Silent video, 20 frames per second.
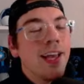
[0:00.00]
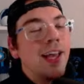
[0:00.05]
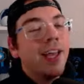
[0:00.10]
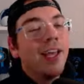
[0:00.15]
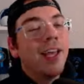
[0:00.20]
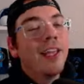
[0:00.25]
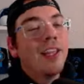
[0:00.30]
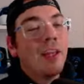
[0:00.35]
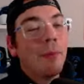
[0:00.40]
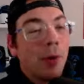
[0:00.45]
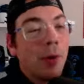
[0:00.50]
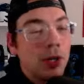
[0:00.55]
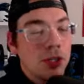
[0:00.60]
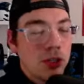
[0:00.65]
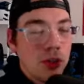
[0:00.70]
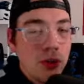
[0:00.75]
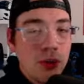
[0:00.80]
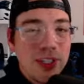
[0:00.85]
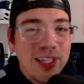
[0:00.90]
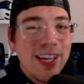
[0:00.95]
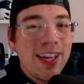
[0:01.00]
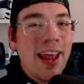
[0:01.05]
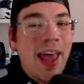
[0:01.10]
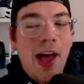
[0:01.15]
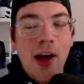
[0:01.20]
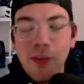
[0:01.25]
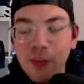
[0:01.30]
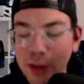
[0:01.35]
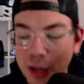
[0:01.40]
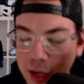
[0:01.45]
the person who said
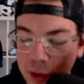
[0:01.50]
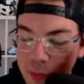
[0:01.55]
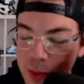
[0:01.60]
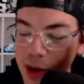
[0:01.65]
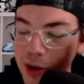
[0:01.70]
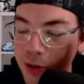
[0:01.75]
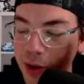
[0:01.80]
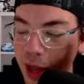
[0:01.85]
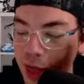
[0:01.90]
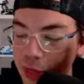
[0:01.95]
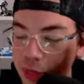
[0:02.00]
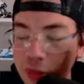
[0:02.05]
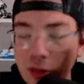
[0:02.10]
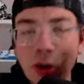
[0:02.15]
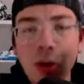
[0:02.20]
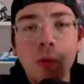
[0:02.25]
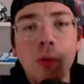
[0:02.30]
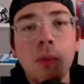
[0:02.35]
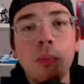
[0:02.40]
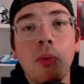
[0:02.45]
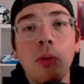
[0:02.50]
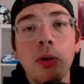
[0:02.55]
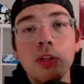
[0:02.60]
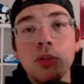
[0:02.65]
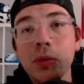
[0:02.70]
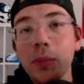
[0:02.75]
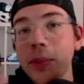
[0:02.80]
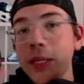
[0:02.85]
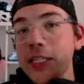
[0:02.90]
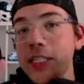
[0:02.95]
Alvin Kamara at 31 points
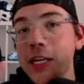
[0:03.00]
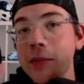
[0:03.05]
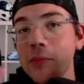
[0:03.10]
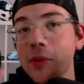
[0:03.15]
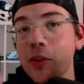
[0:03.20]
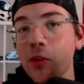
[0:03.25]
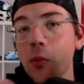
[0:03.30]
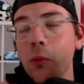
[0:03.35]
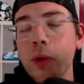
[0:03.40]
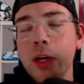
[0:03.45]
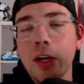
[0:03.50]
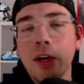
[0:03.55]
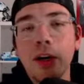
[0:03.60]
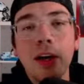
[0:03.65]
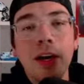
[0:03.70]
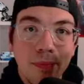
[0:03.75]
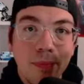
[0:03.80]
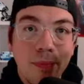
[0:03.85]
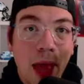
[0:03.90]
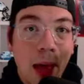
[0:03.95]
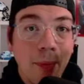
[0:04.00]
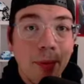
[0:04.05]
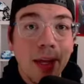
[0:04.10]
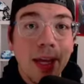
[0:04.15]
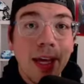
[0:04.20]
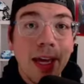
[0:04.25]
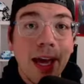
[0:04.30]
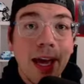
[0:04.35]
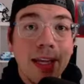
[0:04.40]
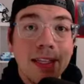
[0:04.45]
would be deemed the winner. I would
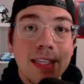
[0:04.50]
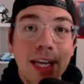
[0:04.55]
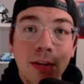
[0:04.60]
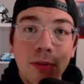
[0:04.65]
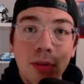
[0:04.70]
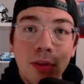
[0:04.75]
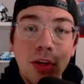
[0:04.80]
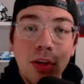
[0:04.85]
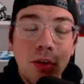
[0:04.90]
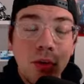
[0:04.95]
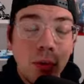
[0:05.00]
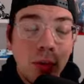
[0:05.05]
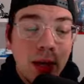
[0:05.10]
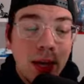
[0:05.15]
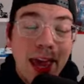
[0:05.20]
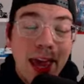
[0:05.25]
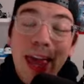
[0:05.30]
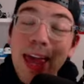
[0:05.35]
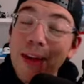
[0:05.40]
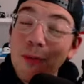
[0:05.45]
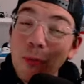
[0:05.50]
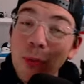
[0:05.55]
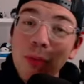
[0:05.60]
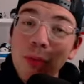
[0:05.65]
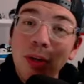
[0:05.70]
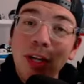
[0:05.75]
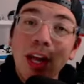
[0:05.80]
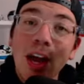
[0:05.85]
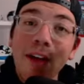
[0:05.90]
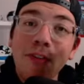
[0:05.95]
get in contact with you, and we
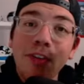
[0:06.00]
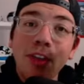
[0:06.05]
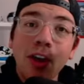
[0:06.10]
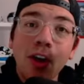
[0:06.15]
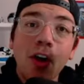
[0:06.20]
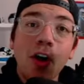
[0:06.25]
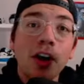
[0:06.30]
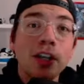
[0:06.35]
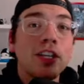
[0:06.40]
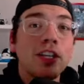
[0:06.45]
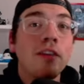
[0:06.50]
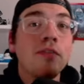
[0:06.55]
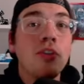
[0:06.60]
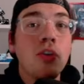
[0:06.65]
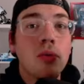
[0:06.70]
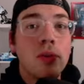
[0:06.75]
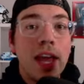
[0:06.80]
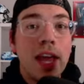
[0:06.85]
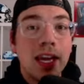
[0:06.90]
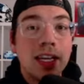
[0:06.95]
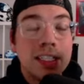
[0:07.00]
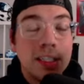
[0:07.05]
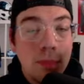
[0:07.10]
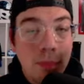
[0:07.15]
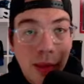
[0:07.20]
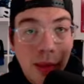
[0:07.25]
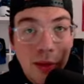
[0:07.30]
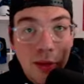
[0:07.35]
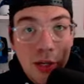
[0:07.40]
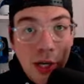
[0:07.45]
would cover the cost of your next
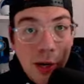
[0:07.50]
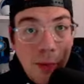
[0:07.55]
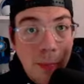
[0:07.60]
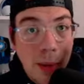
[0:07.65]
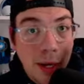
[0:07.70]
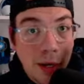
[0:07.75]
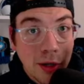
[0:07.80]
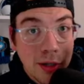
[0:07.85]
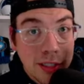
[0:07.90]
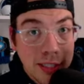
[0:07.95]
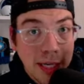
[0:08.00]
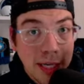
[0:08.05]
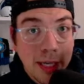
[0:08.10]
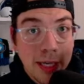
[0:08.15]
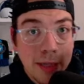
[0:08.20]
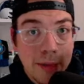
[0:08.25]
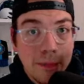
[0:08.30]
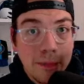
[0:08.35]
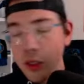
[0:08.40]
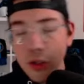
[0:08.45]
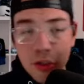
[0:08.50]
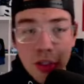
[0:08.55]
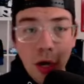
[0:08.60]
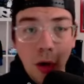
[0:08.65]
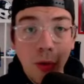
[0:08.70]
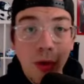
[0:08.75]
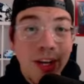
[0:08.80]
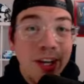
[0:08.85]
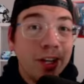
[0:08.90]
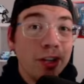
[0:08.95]
Millionaire Maker ticket.
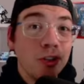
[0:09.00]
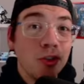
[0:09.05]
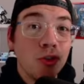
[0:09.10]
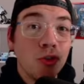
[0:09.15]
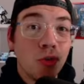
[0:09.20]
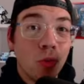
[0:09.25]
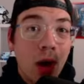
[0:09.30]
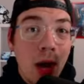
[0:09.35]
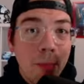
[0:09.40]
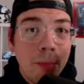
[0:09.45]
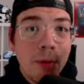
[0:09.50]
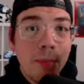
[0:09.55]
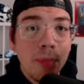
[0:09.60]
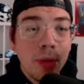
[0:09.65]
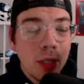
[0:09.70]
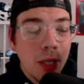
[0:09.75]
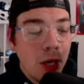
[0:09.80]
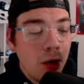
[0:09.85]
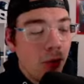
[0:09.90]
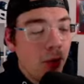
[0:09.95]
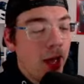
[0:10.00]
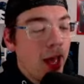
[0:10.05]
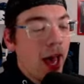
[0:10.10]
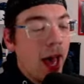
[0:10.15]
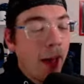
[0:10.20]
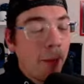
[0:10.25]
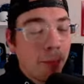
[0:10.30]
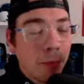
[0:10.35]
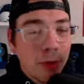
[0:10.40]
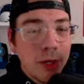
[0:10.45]
So, drop it below.
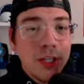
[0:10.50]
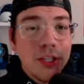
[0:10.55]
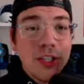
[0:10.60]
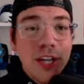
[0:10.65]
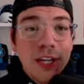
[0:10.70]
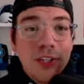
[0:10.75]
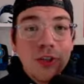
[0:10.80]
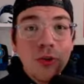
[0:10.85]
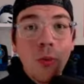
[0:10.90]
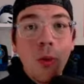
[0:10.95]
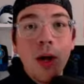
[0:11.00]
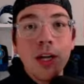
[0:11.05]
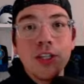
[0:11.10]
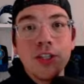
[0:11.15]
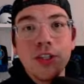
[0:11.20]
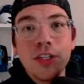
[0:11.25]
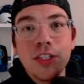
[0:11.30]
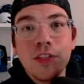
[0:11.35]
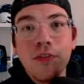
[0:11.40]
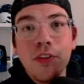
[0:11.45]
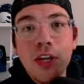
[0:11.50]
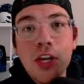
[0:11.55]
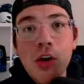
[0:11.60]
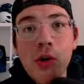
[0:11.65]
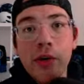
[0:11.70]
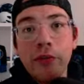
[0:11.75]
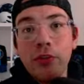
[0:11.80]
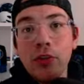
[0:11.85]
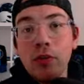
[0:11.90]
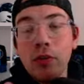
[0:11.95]
I appreciate you watching this video.
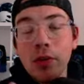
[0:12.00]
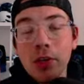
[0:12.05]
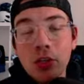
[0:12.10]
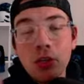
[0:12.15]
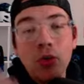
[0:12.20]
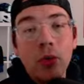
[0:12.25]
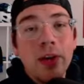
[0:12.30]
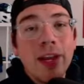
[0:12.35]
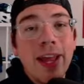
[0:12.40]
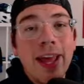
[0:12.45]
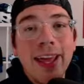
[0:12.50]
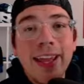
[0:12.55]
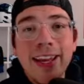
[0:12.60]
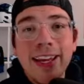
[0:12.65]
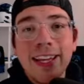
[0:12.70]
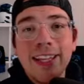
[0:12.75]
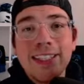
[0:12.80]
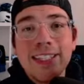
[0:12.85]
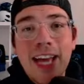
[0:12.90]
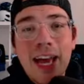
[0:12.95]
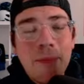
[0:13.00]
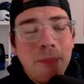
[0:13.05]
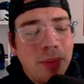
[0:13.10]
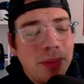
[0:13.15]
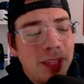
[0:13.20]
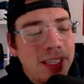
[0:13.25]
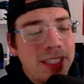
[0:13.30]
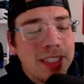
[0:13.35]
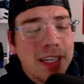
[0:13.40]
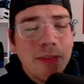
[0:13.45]
If you enjoyed it at any time,
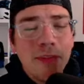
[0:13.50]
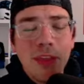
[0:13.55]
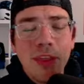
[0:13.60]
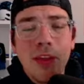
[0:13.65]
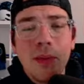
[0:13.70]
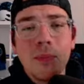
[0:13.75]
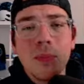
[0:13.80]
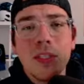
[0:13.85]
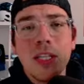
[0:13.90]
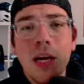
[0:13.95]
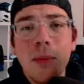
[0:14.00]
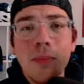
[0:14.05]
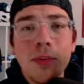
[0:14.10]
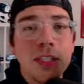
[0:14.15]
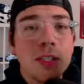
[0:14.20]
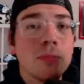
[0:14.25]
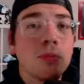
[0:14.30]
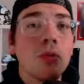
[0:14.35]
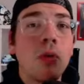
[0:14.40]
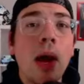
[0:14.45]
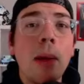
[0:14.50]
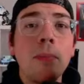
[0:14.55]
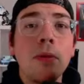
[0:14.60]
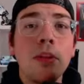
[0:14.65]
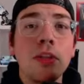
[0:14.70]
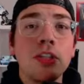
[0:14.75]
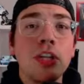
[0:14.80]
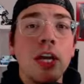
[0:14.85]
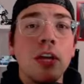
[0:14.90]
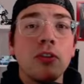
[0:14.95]
please give a thumbs up. Subscribe to the
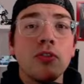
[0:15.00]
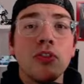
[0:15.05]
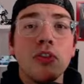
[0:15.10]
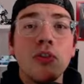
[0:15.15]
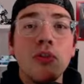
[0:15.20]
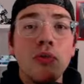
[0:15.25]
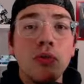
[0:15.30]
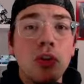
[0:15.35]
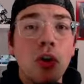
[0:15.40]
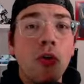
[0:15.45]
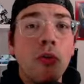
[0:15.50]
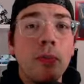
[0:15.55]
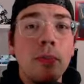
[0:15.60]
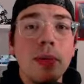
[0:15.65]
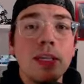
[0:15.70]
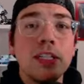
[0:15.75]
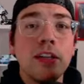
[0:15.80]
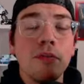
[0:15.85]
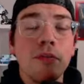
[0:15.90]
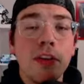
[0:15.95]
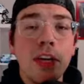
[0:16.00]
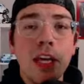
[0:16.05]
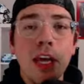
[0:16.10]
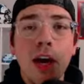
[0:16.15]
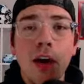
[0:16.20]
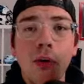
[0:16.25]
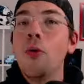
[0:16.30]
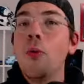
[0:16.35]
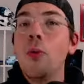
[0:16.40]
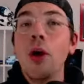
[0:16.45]
channel so you don't miss a
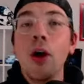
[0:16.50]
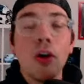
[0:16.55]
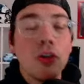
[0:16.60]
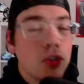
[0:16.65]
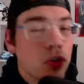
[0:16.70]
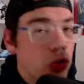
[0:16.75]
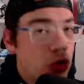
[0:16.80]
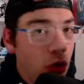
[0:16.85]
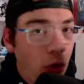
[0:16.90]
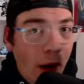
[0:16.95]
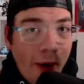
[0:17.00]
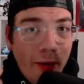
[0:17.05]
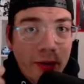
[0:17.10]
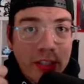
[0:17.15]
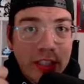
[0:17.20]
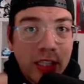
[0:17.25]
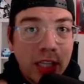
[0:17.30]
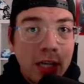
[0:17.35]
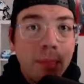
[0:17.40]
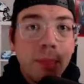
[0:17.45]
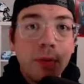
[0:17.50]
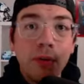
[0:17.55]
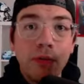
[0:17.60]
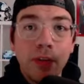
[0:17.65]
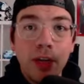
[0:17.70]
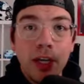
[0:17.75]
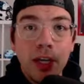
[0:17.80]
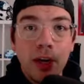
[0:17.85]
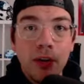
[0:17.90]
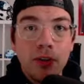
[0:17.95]
video. We also do our sleeper
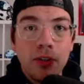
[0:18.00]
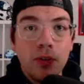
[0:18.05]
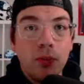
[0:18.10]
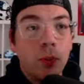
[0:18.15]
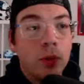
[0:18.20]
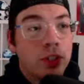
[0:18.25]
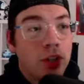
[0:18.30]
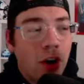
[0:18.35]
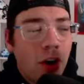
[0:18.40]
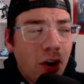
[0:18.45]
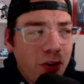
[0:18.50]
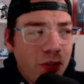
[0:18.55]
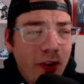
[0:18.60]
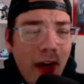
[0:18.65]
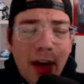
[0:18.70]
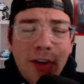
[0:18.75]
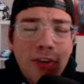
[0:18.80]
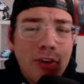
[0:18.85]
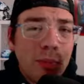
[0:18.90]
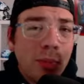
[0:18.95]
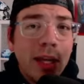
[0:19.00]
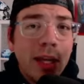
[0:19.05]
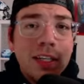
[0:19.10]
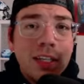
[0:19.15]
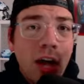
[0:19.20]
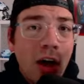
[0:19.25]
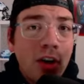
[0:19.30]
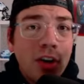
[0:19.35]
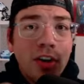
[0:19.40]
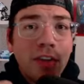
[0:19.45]
videos, which are our value plays
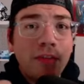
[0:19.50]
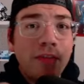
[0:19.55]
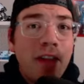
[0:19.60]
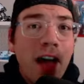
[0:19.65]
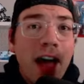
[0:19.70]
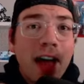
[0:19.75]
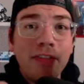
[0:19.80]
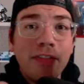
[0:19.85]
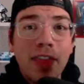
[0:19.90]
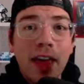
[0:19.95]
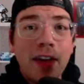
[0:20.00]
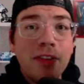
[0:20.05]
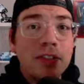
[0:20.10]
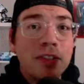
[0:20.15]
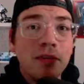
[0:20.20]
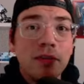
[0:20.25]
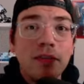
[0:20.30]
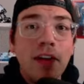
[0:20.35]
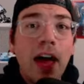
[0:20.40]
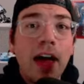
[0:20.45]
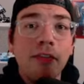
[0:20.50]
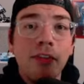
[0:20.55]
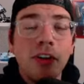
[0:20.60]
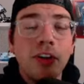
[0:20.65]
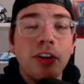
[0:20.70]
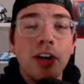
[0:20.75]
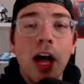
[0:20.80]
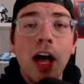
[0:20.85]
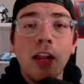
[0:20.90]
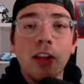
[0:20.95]
under
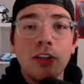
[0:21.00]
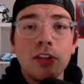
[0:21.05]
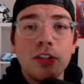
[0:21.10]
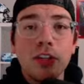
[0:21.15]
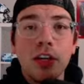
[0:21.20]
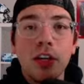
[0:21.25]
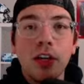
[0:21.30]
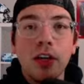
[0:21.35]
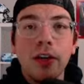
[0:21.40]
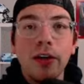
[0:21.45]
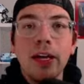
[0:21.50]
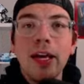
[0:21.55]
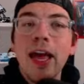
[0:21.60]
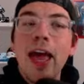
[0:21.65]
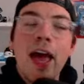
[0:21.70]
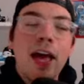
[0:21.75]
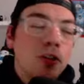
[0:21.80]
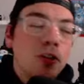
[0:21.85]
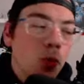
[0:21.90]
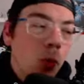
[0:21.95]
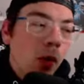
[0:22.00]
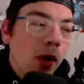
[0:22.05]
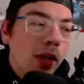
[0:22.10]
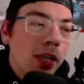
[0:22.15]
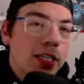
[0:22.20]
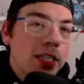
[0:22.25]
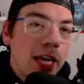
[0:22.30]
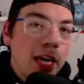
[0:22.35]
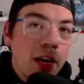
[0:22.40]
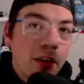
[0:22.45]
$5,500, as well
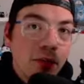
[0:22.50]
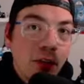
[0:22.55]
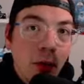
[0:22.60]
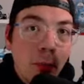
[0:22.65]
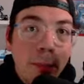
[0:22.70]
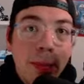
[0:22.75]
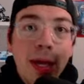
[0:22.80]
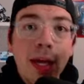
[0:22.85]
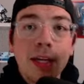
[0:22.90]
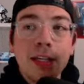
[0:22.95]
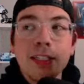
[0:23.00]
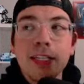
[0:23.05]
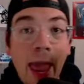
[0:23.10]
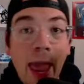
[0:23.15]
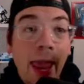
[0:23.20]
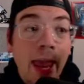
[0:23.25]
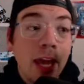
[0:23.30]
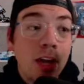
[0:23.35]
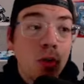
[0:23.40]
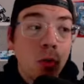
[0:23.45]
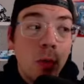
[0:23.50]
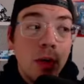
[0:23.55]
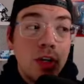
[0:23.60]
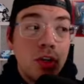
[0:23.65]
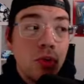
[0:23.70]
as NFL picks, and we do